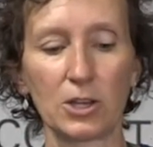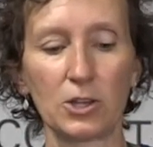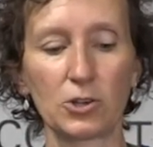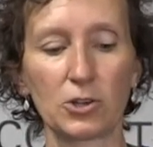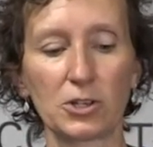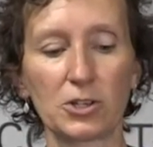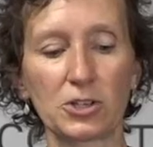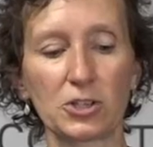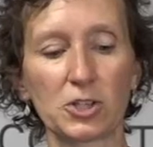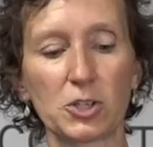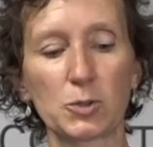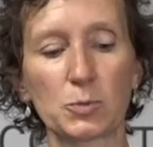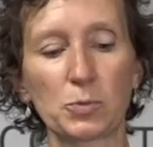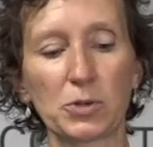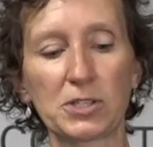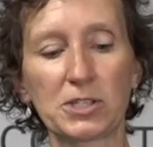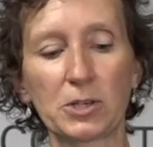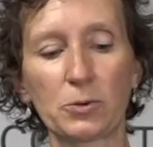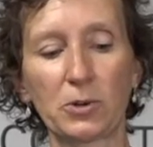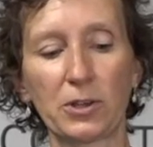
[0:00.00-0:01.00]
You can just
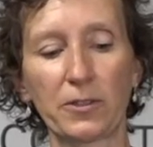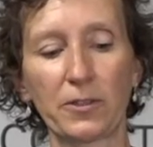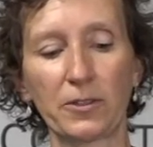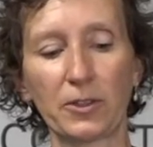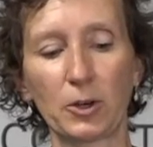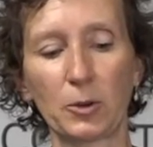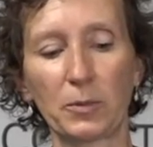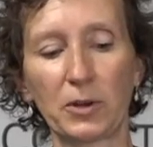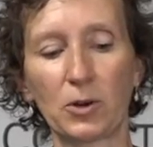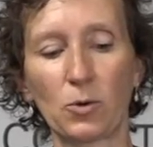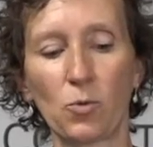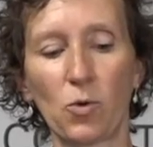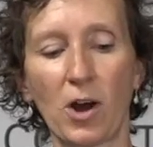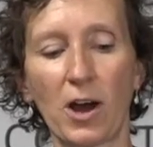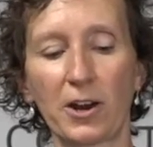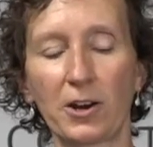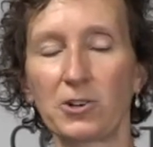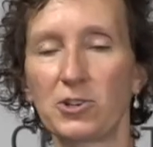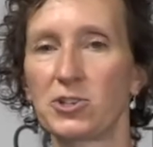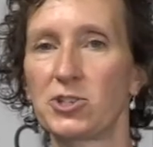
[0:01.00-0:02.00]
spritz it with a little bit of
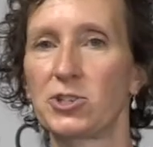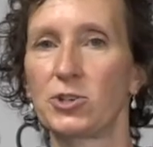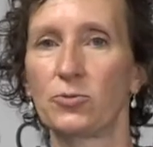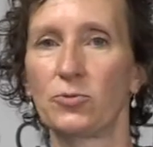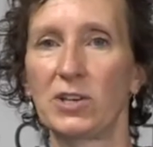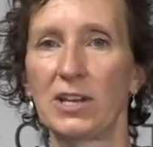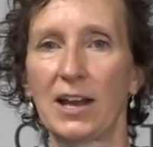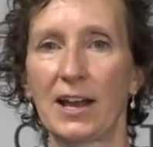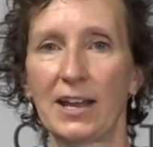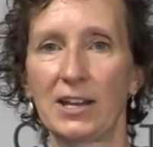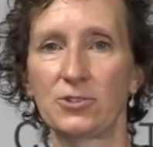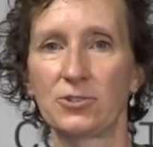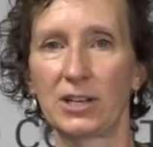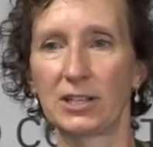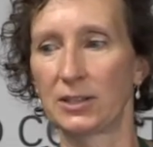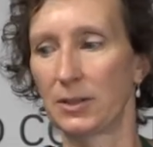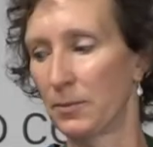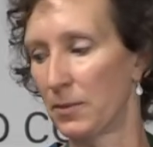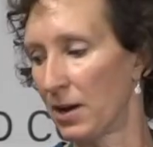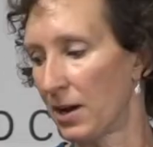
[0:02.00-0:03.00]
water just to
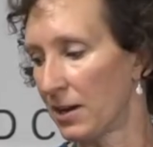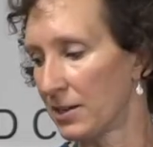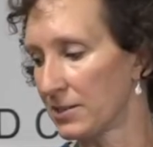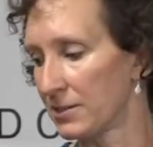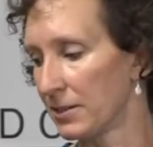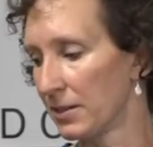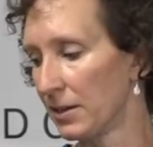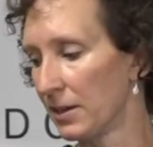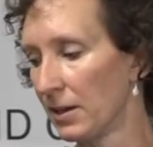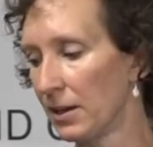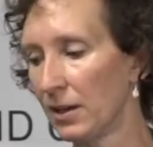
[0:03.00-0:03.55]
rehydrate the moss.